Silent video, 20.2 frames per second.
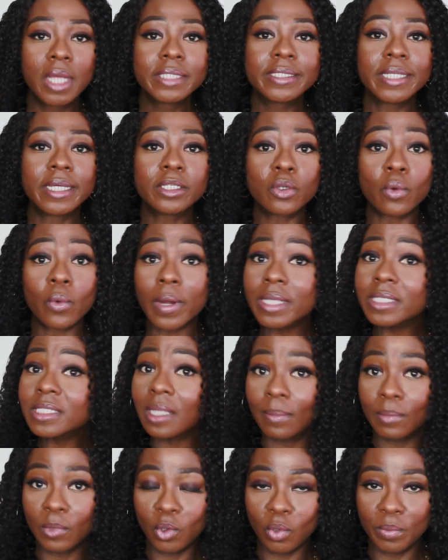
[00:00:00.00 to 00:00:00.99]
Then the rest,
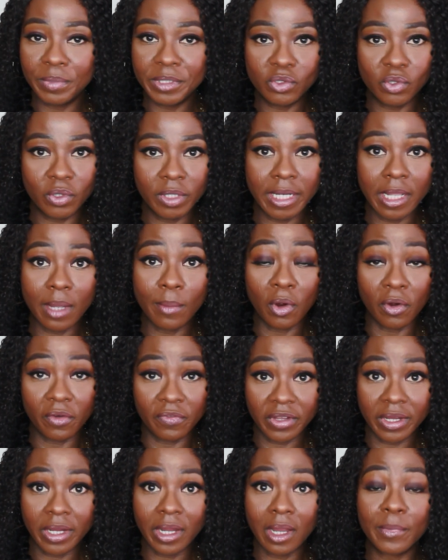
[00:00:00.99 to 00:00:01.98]
I'm gonna be doing them
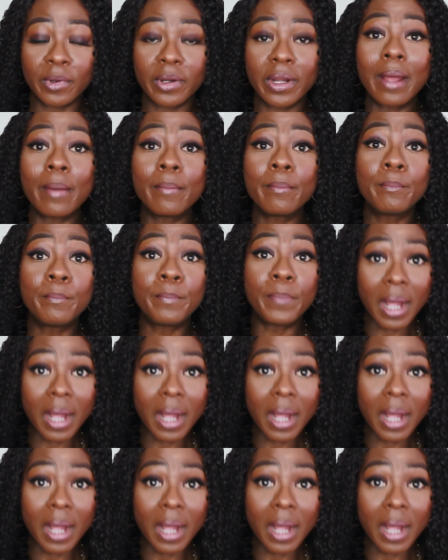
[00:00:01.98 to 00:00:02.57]
off the camera,